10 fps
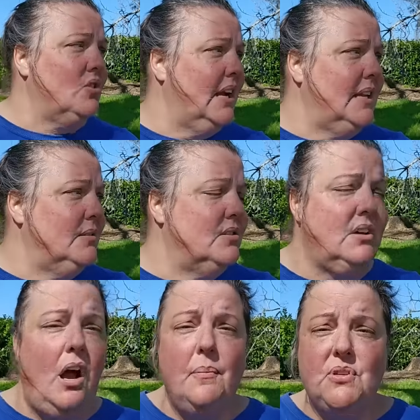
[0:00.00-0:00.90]
Trying to
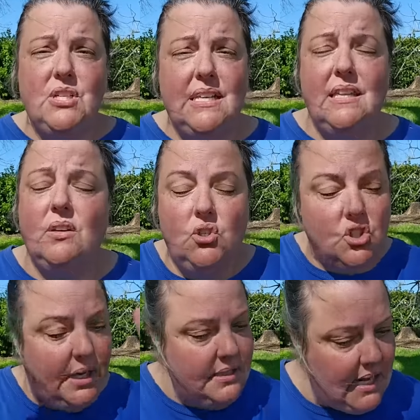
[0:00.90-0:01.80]
accomplish anything,
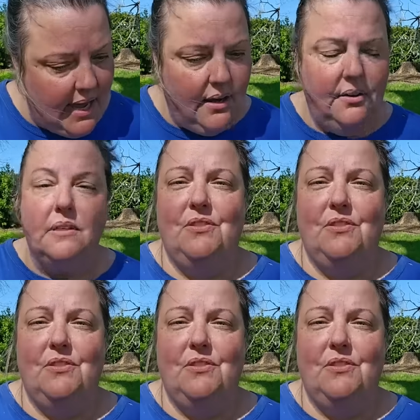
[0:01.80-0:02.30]
shut down.